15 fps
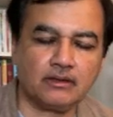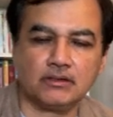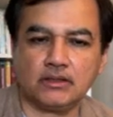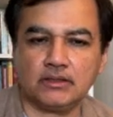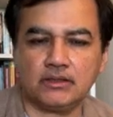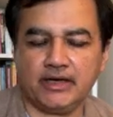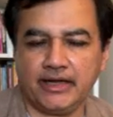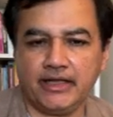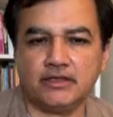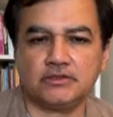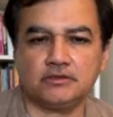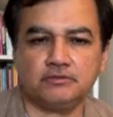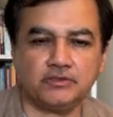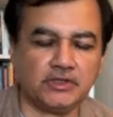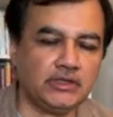the radiation
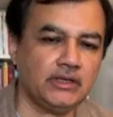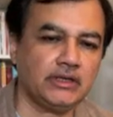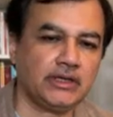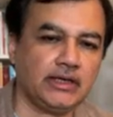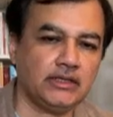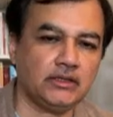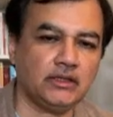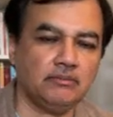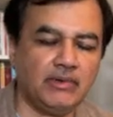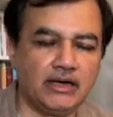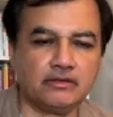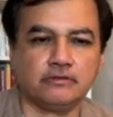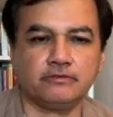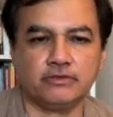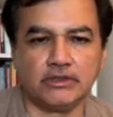field and the
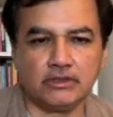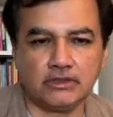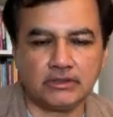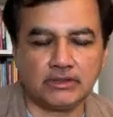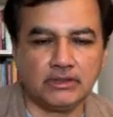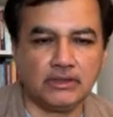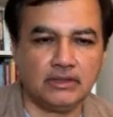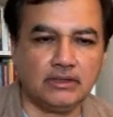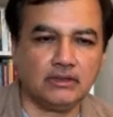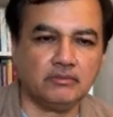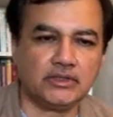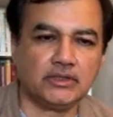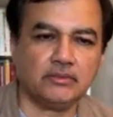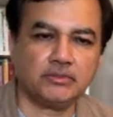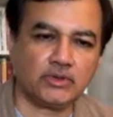matter field.
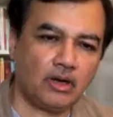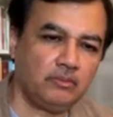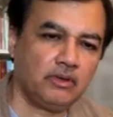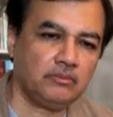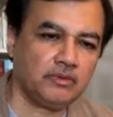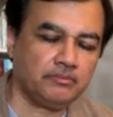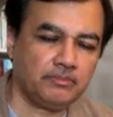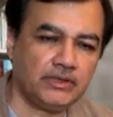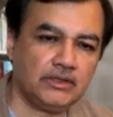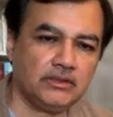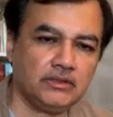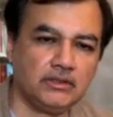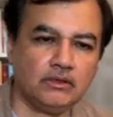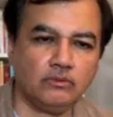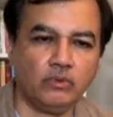But the problem
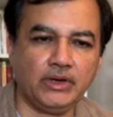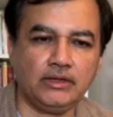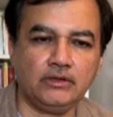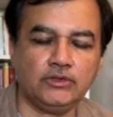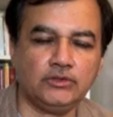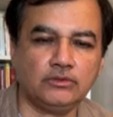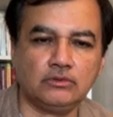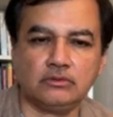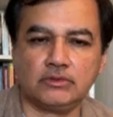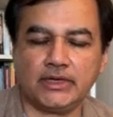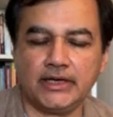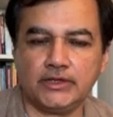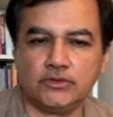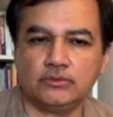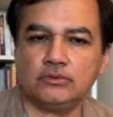appeared when you try
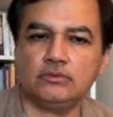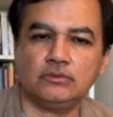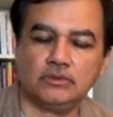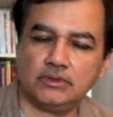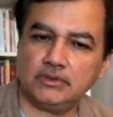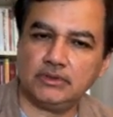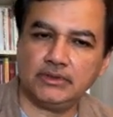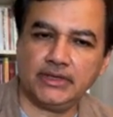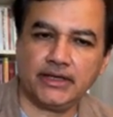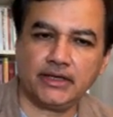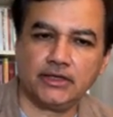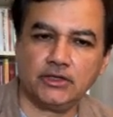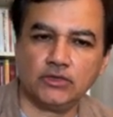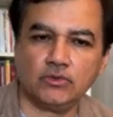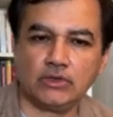to take
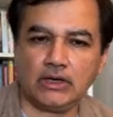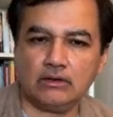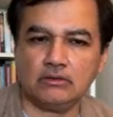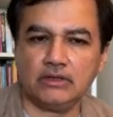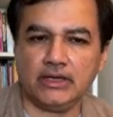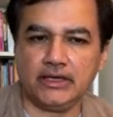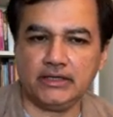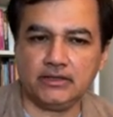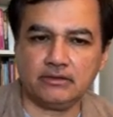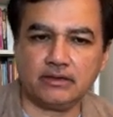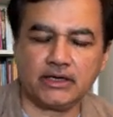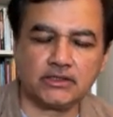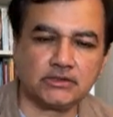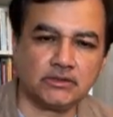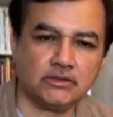into account the
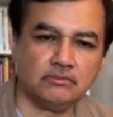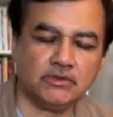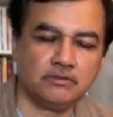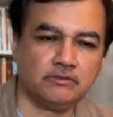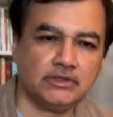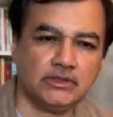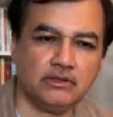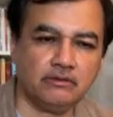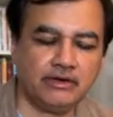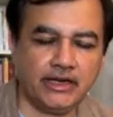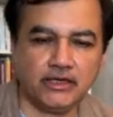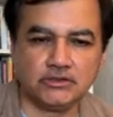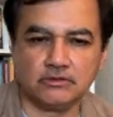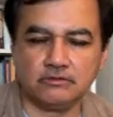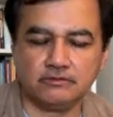interaction between the
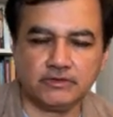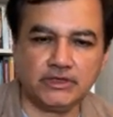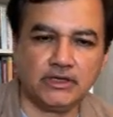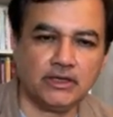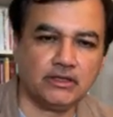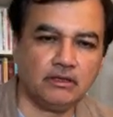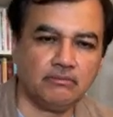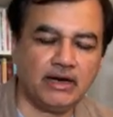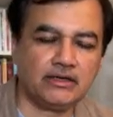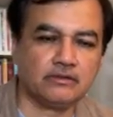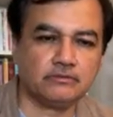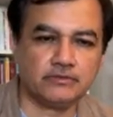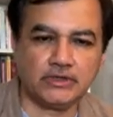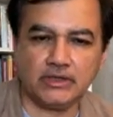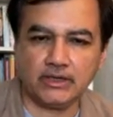radiation field and the matter
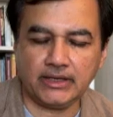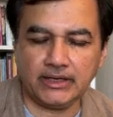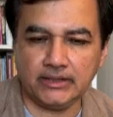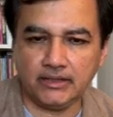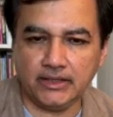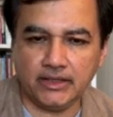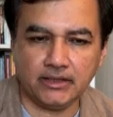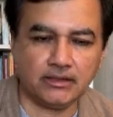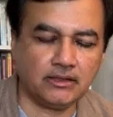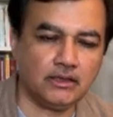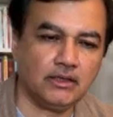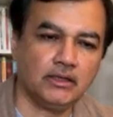field, and there